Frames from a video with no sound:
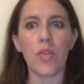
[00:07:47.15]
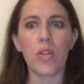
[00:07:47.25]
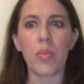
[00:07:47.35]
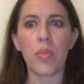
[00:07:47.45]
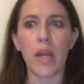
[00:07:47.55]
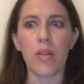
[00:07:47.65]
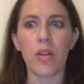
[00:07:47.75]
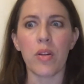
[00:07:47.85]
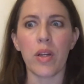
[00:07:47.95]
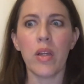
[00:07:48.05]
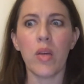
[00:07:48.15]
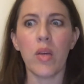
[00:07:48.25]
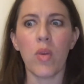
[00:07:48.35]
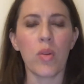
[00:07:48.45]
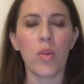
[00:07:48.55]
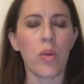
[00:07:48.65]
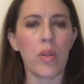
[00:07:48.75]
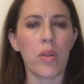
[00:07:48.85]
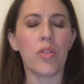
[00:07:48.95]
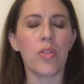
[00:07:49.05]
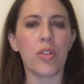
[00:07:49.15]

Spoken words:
patent attorney and walked away with an internship.